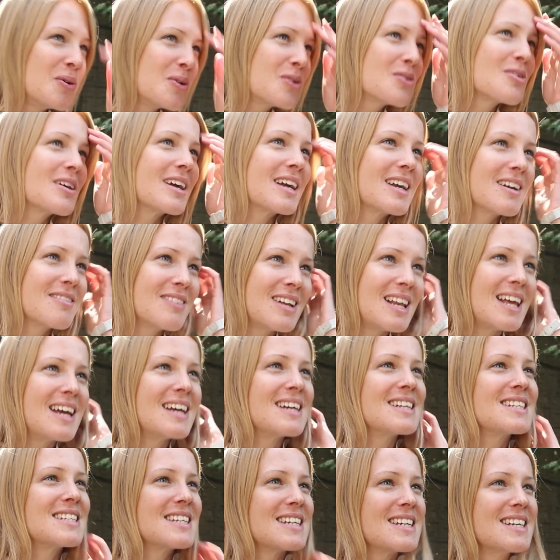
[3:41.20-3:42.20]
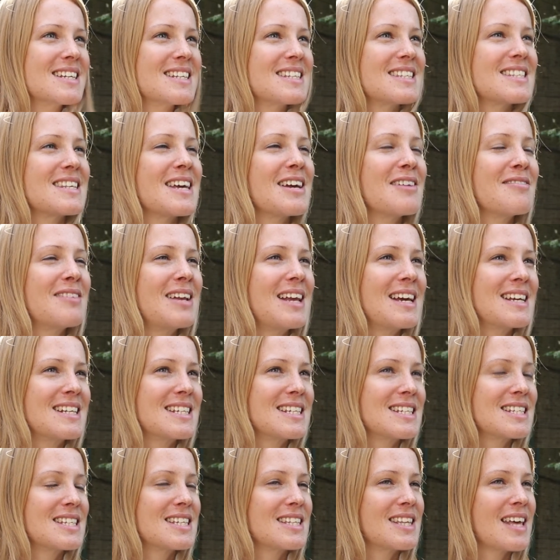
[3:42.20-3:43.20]
All cricket related, so
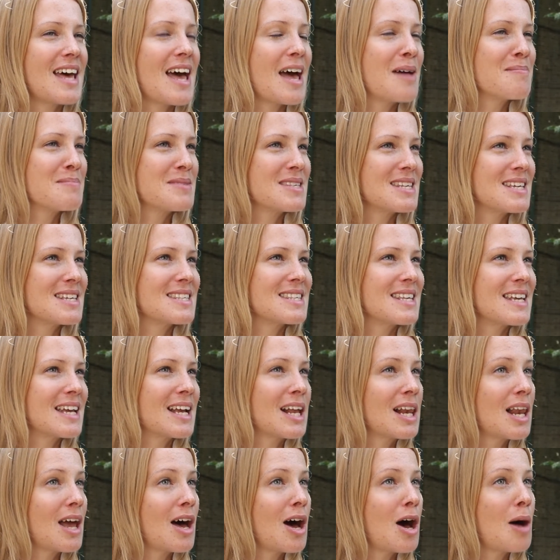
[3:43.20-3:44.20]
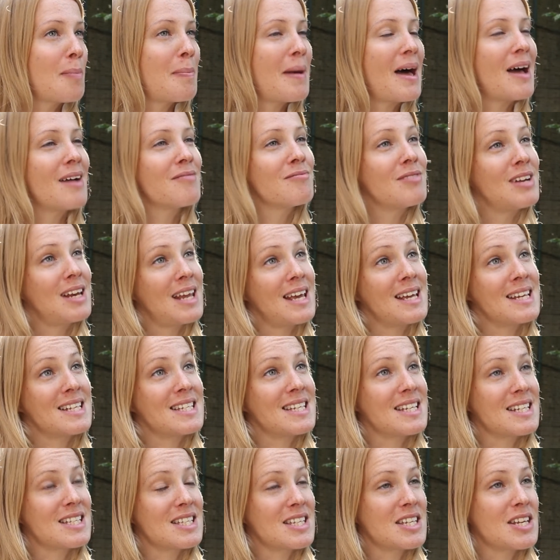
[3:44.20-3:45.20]
related to the MCC club and
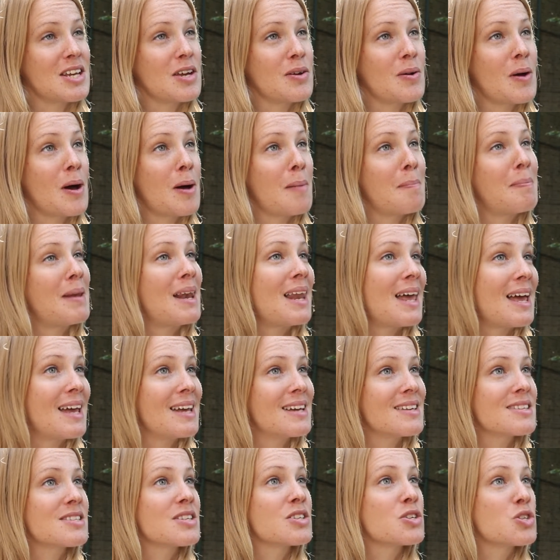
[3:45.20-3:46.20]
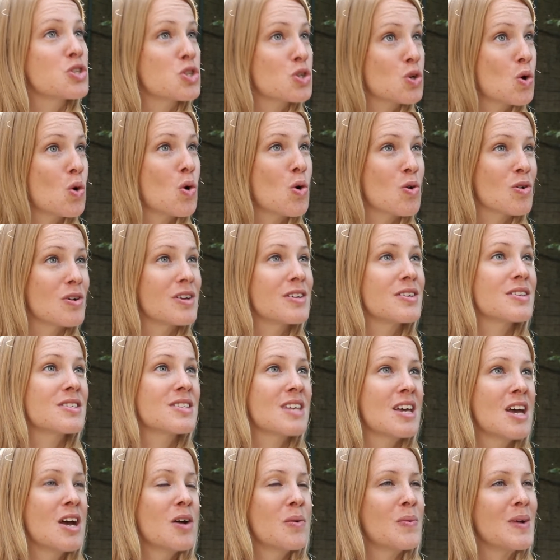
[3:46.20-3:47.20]
related to players and
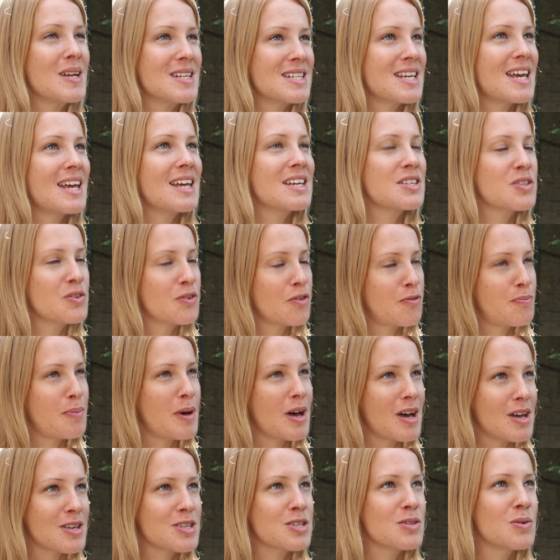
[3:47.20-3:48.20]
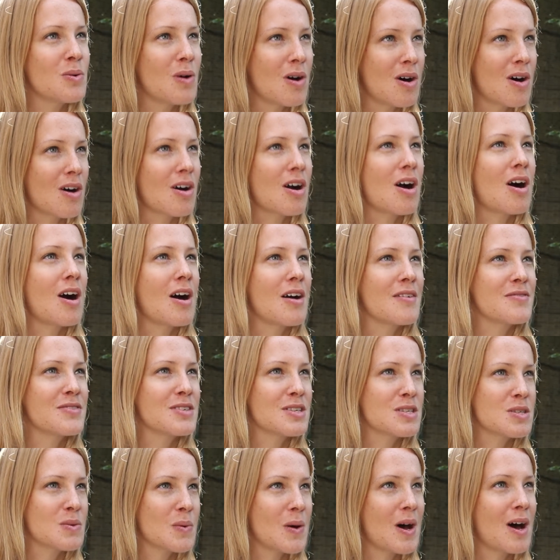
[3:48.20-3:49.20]
scorers. We take sort of personal
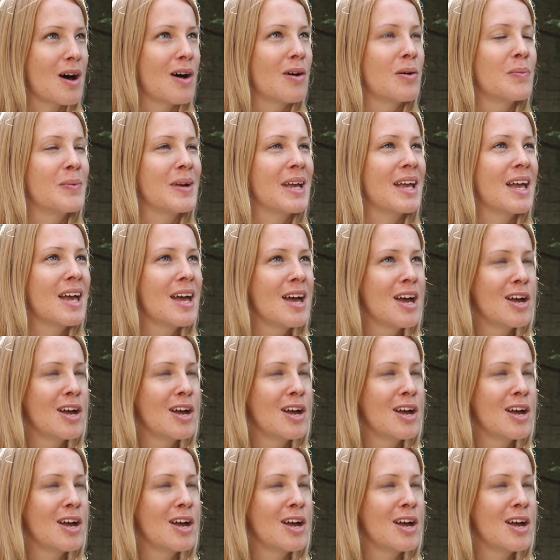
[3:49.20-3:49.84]
archives as well, and we